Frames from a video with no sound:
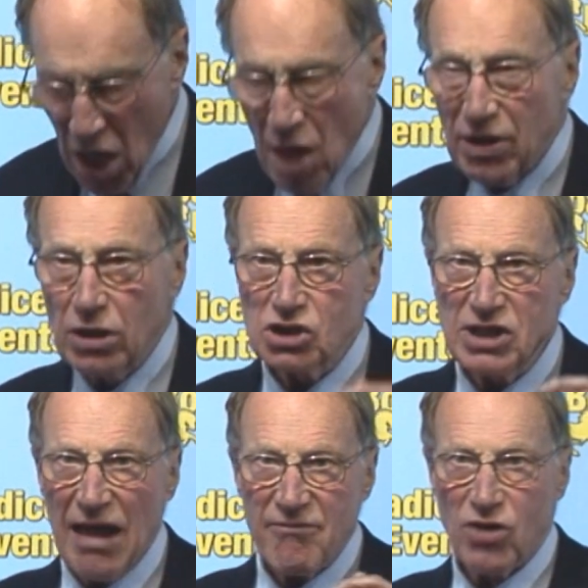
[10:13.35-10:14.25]
Because
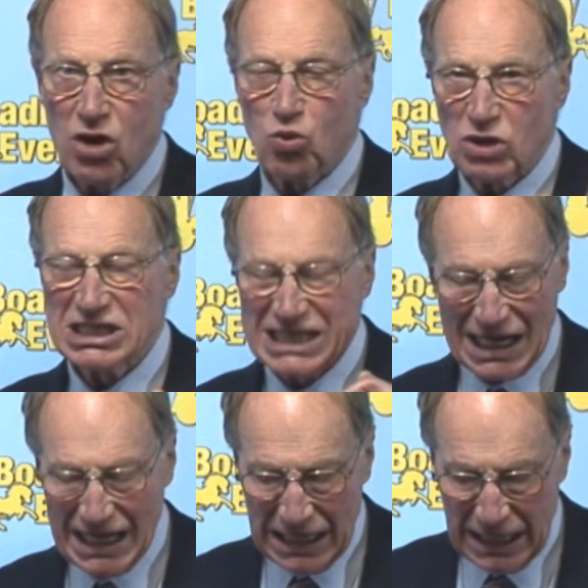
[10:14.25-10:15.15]
that vote was
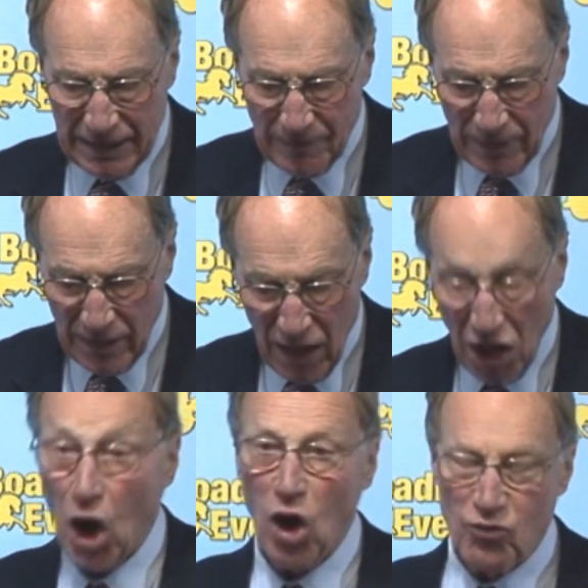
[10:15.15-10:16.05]
clearly
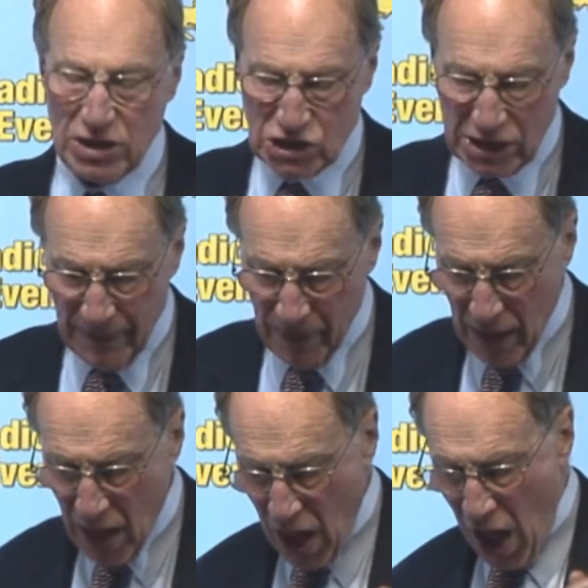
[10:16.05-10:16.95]
and obviously
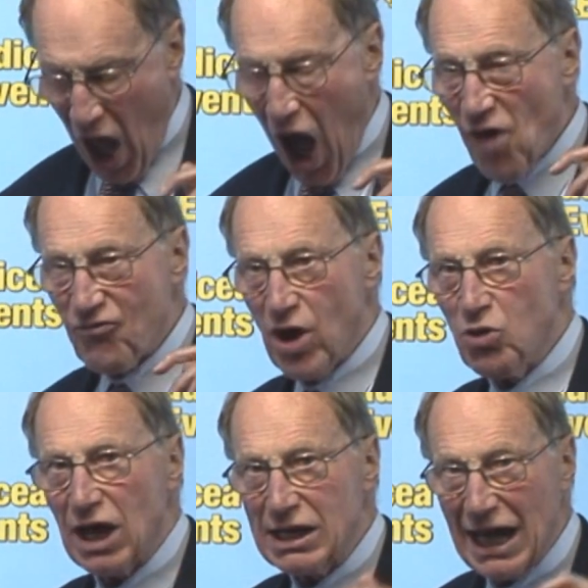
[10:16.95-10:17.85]
a
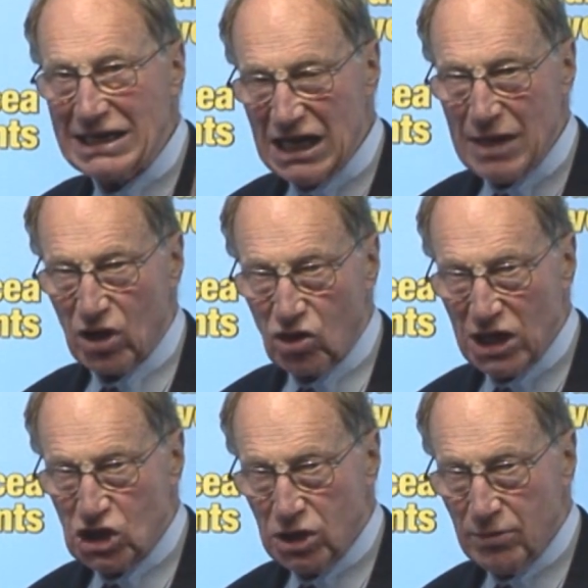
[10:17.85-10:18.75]
vote against
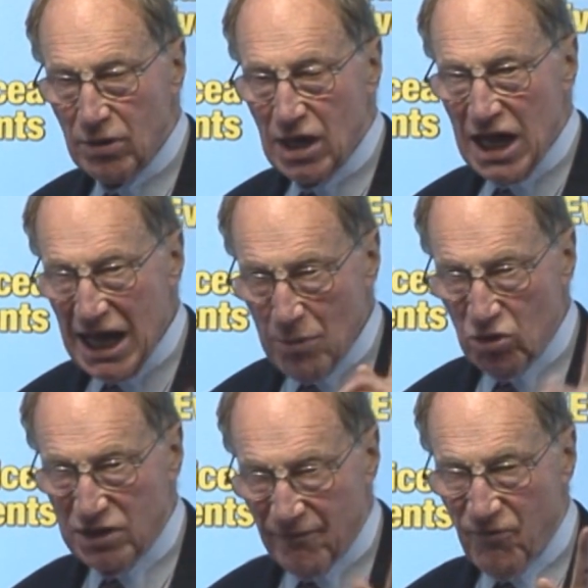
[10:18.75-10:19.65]
immigration. It
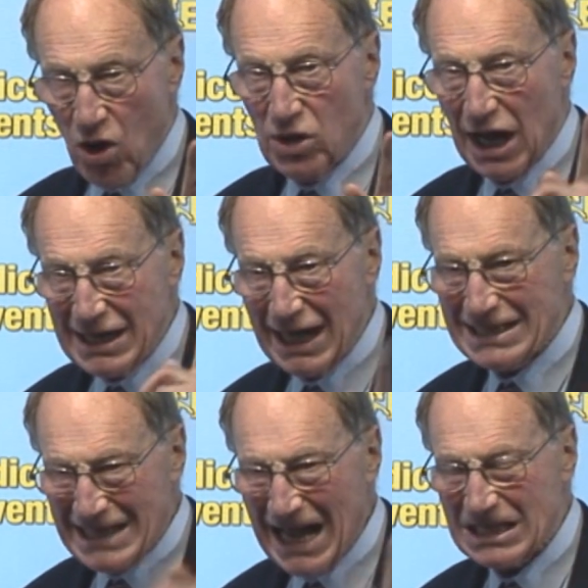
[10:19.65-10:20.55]
was a vote
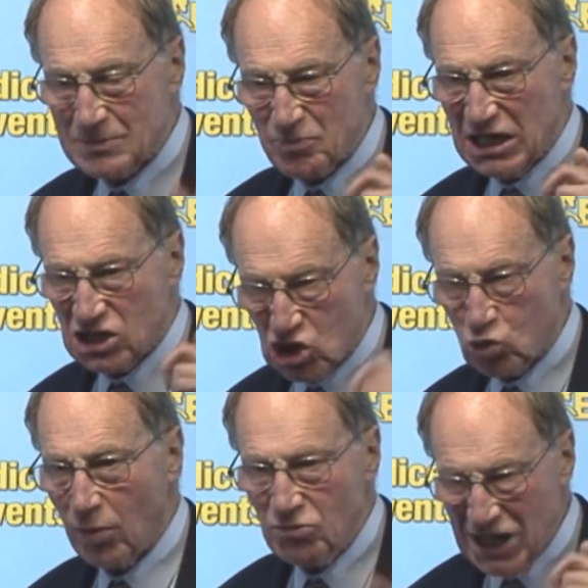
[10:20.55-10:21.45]
against us being
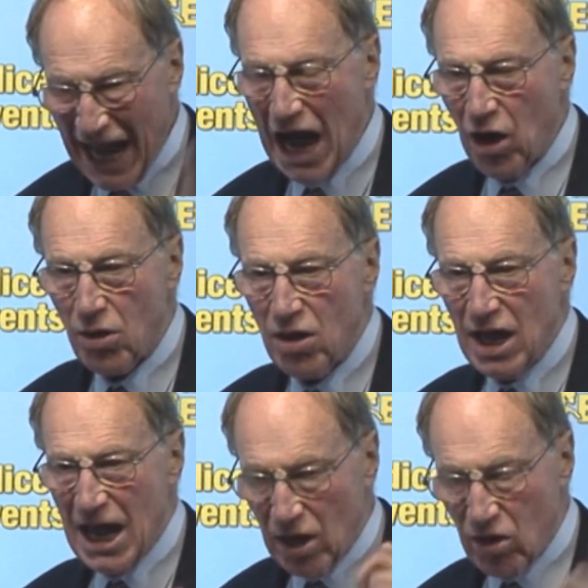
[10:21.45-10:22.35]
swamped out
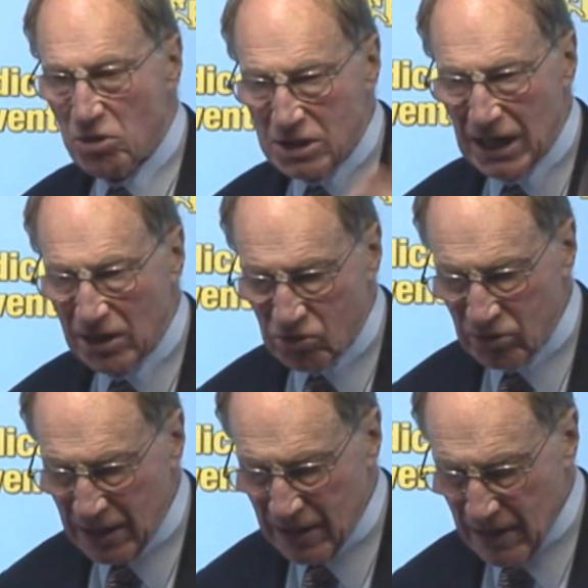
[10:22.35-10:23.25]
in our own
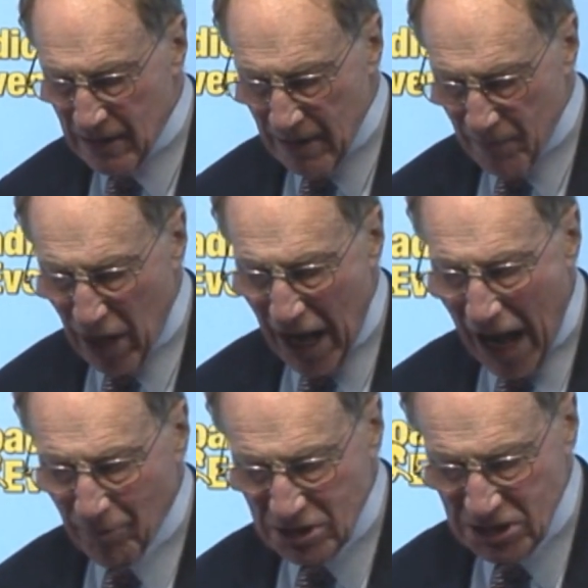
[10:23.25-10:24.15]
country by
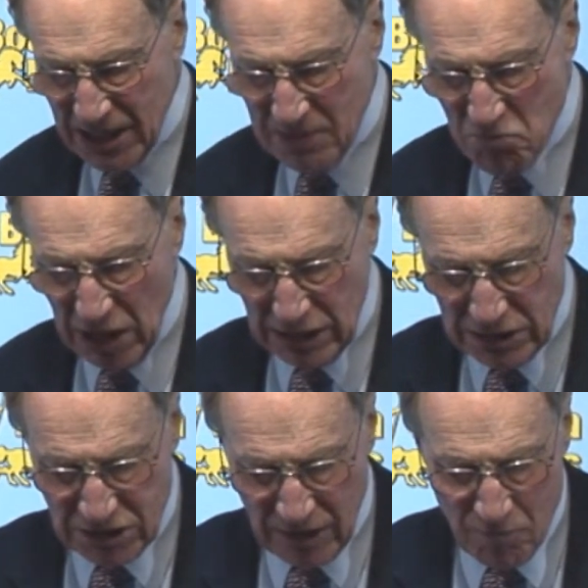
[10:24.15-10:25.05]
umpteen
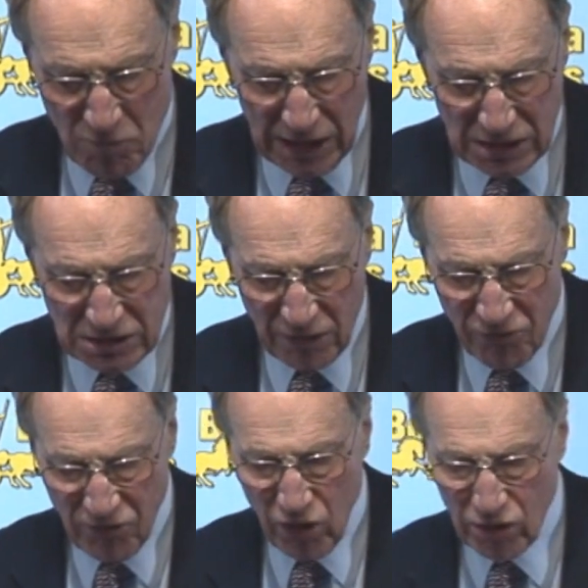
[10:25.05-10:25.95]
millions and millions of
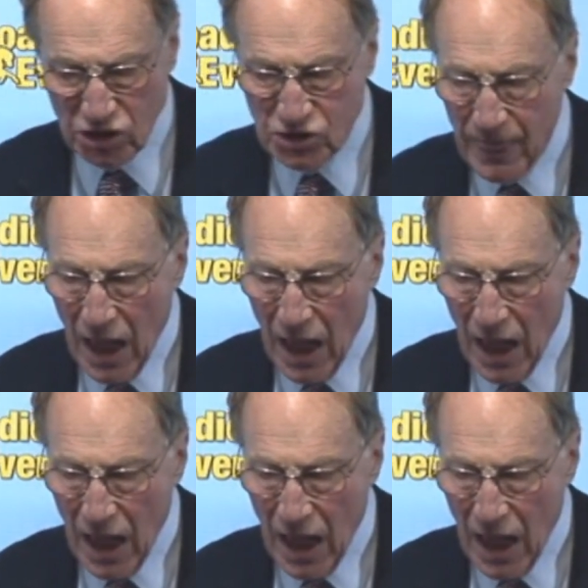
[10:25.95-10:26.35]
foreigners.